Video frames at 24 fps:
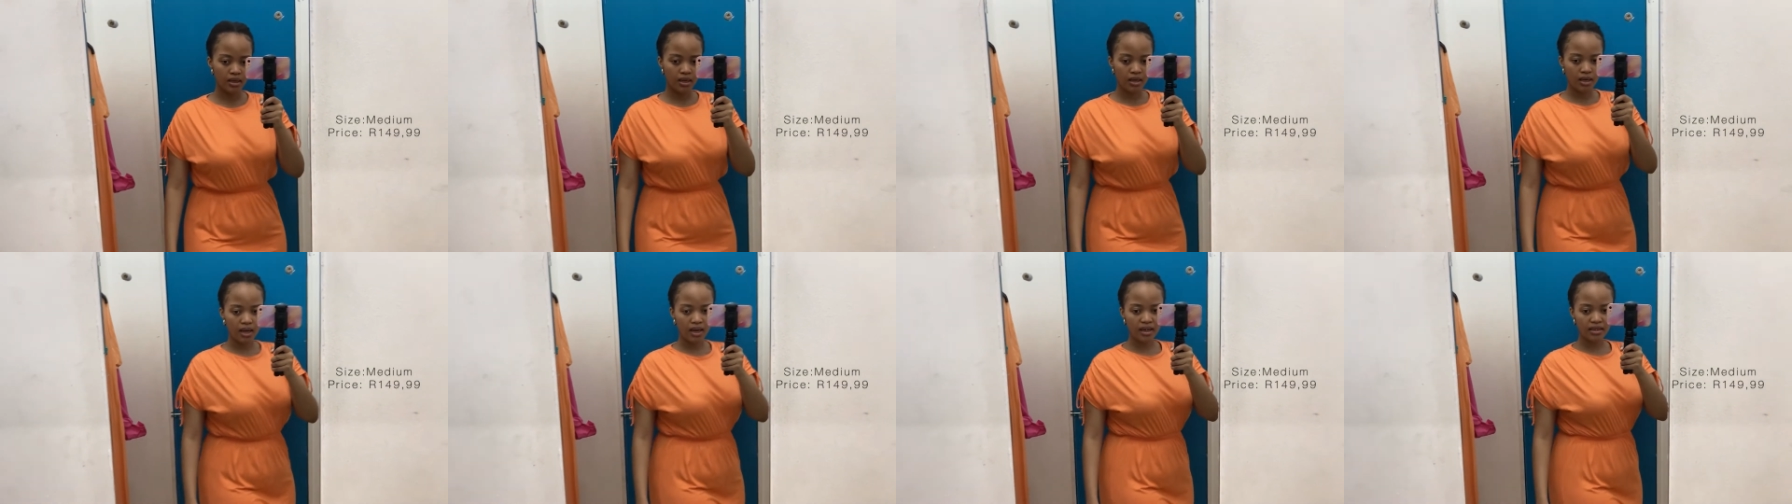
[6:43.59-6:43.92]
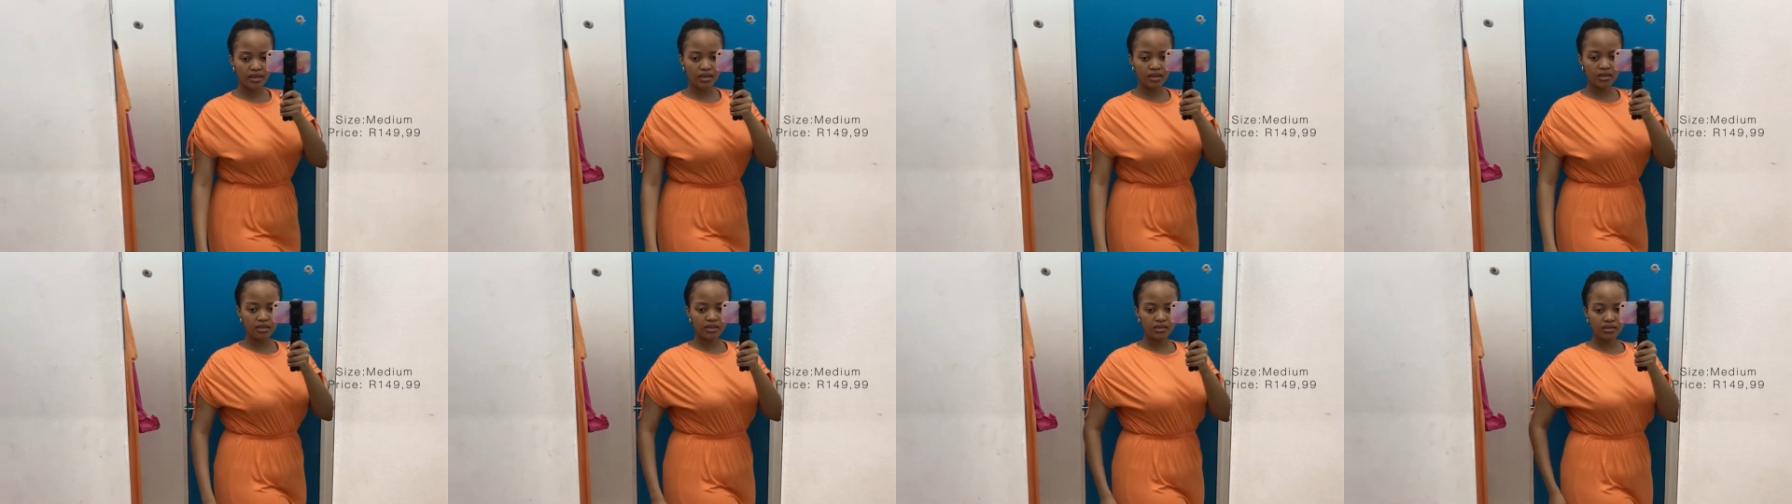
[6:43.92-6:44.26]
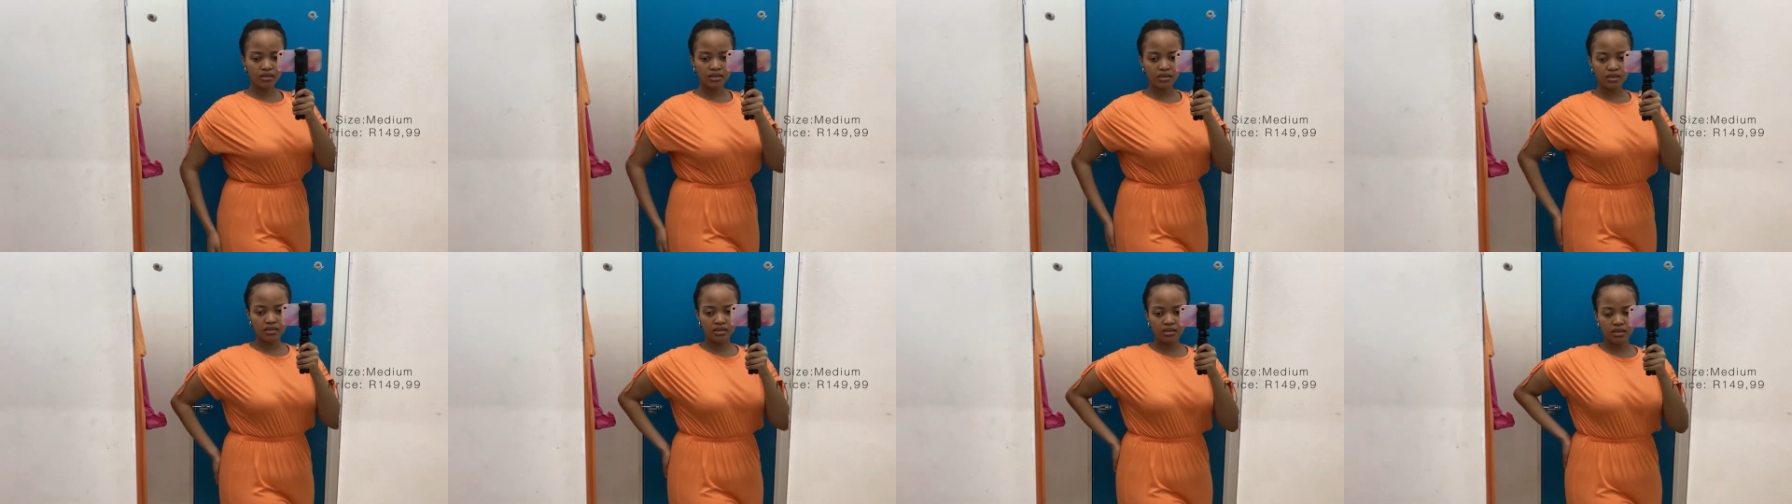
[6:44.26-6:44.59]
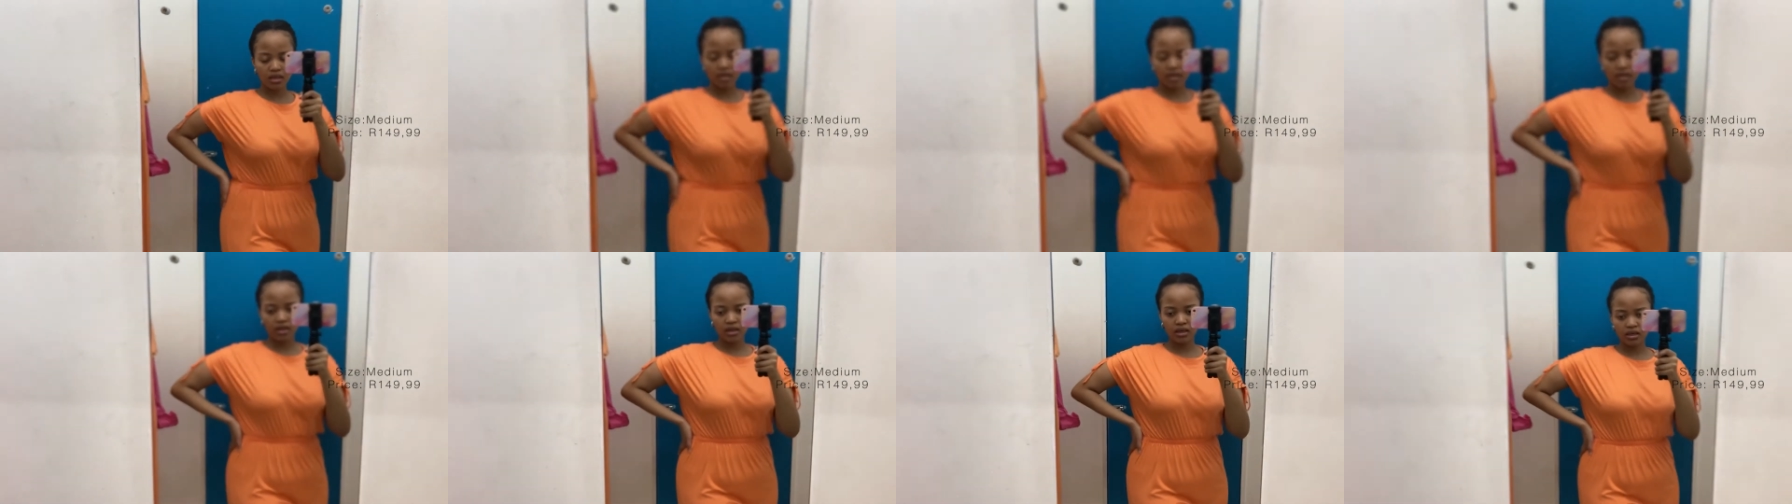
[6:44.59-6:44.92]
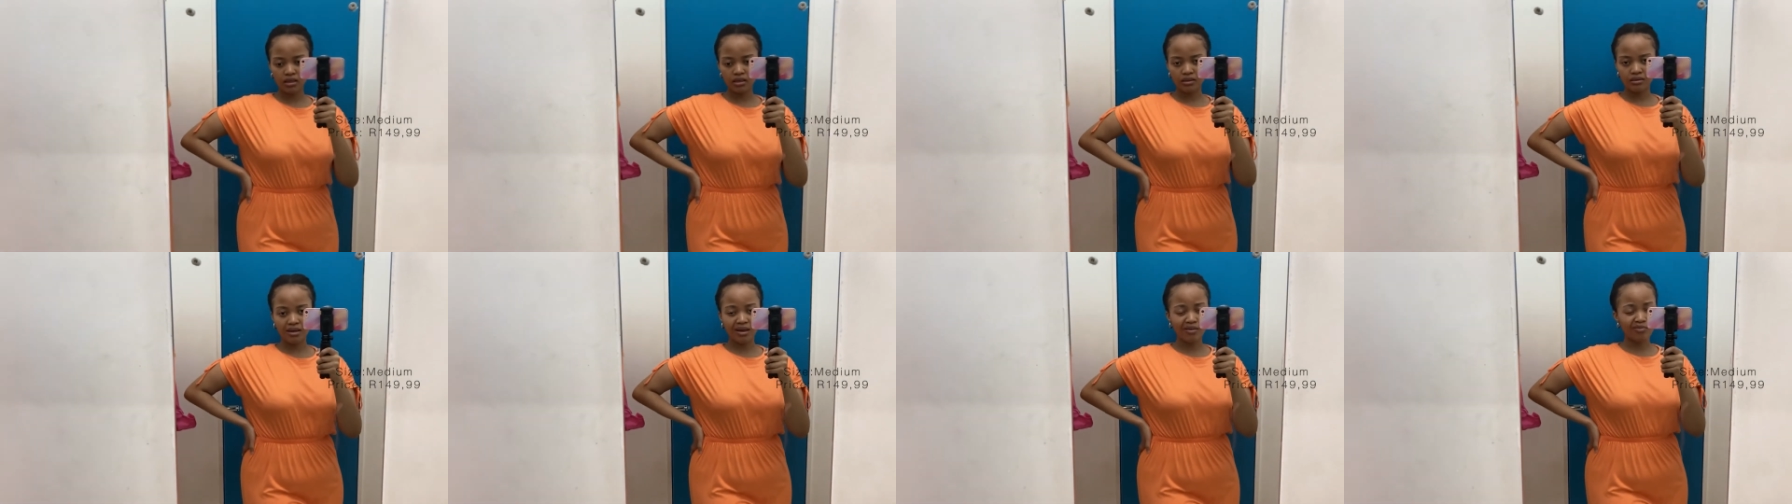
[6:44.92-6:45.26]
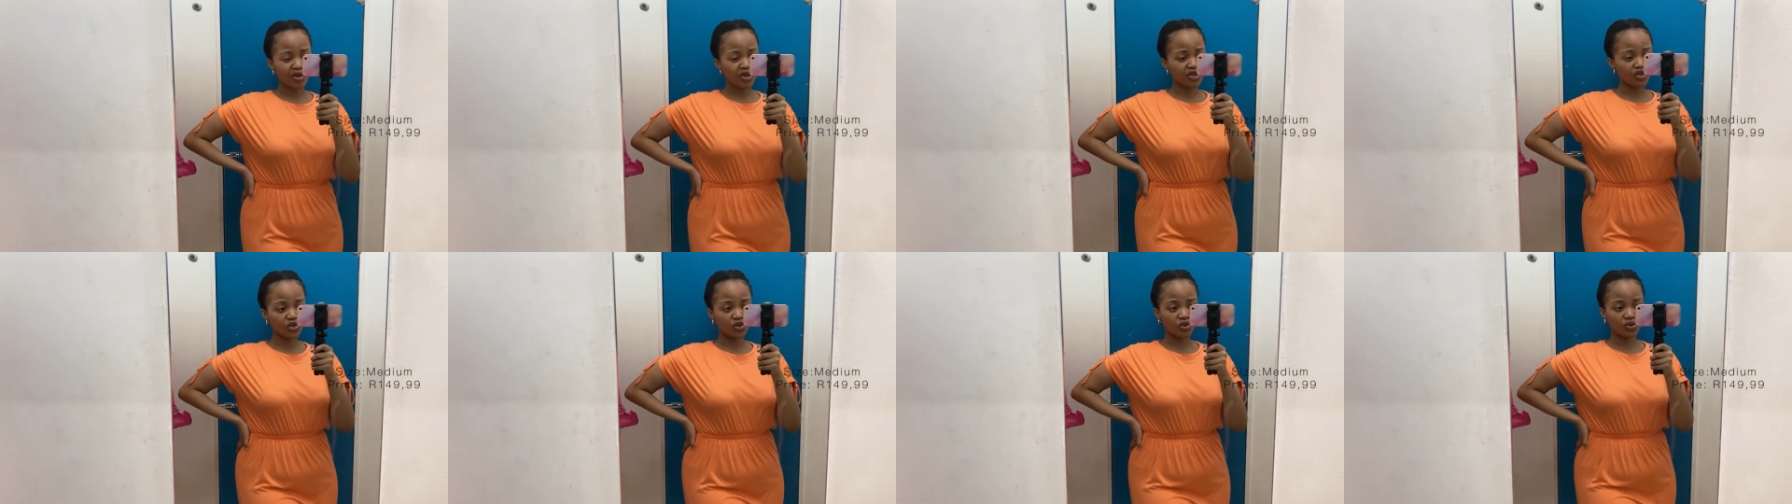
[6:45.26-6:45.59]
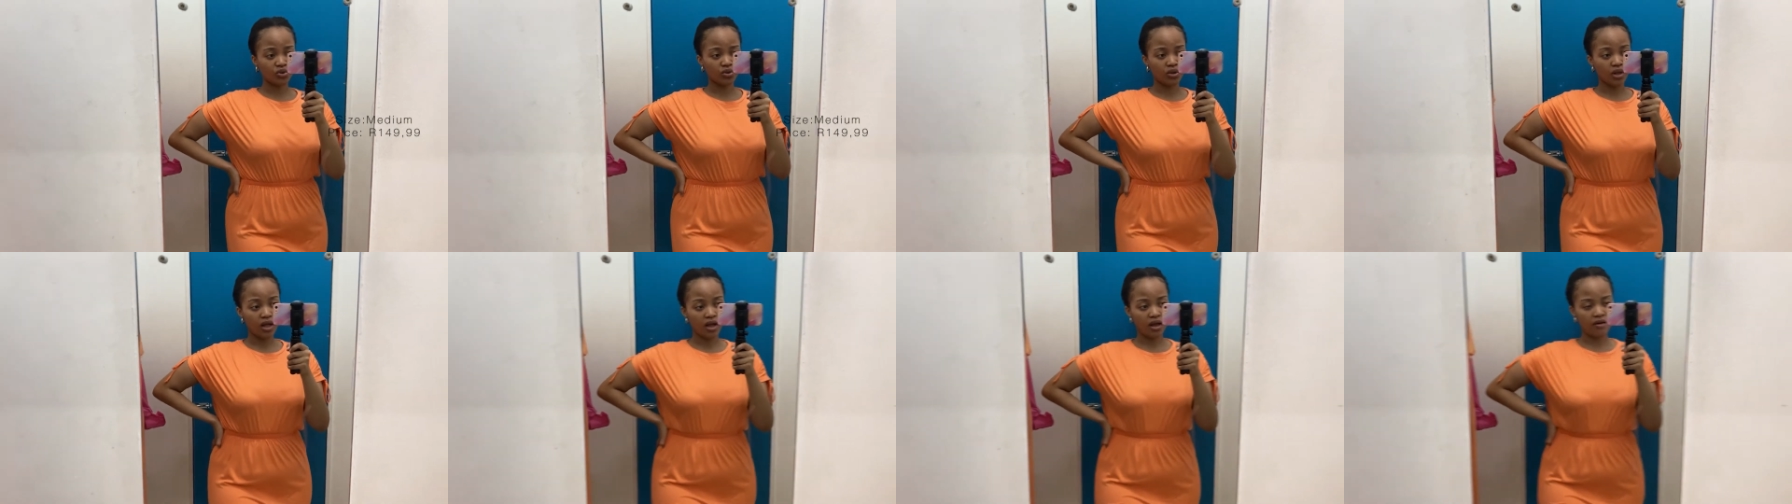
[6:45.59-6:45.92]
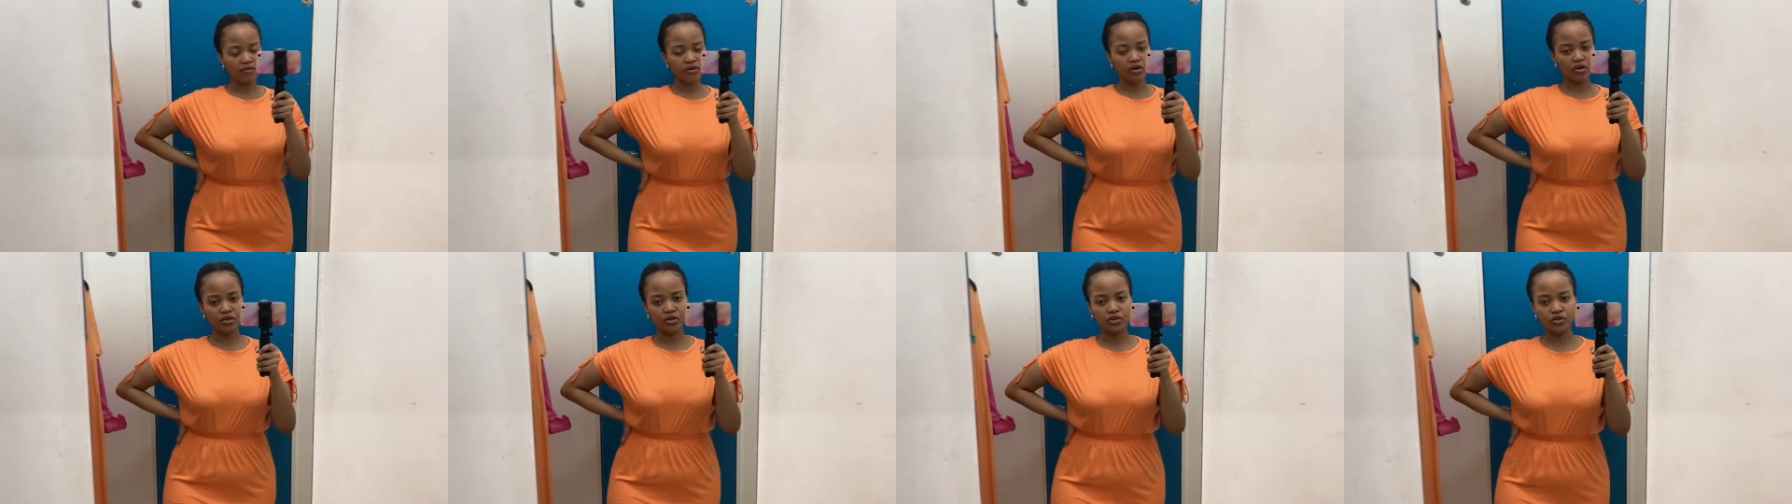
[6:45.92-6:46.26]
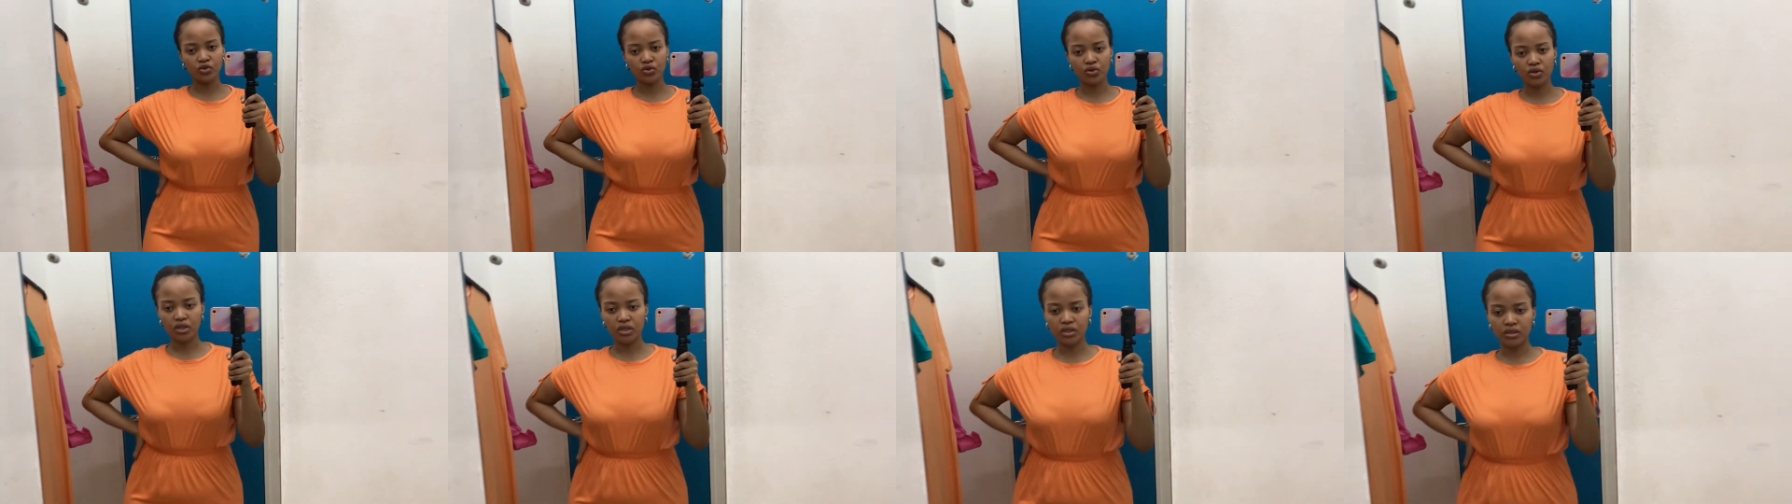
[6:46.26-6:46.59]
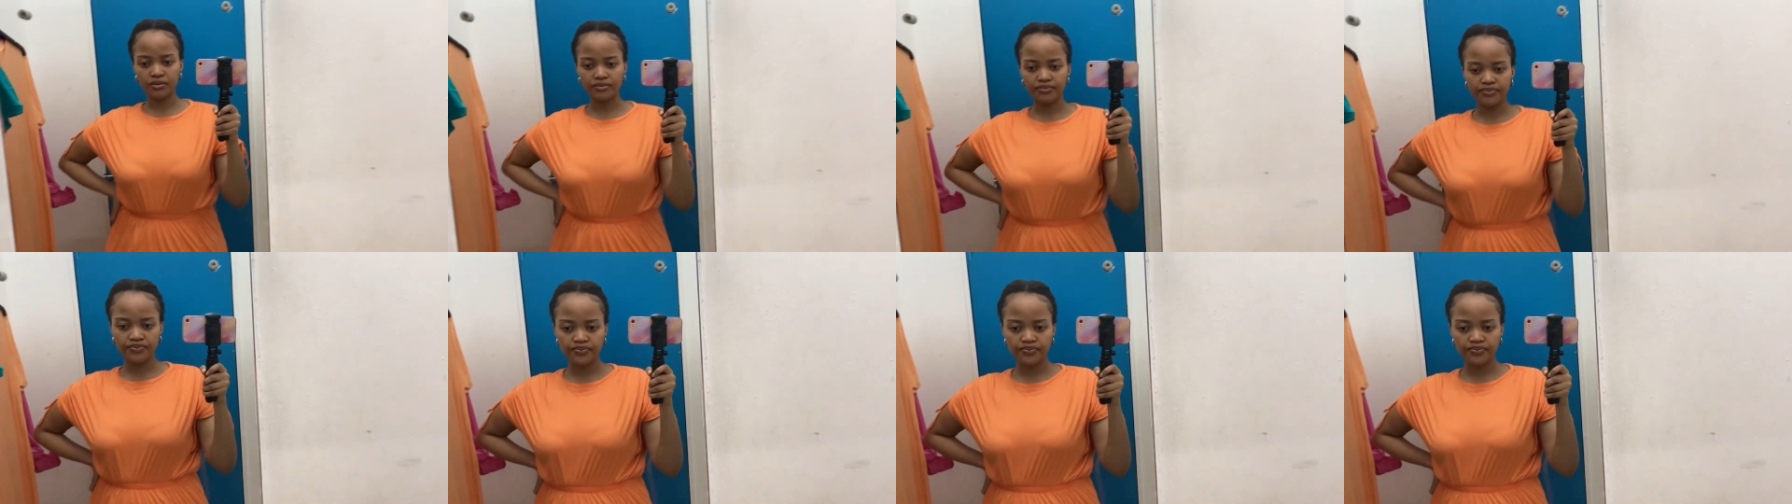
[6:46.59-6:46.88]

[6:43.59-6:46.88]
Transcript: I think this is a I'm not sure I have it on the screen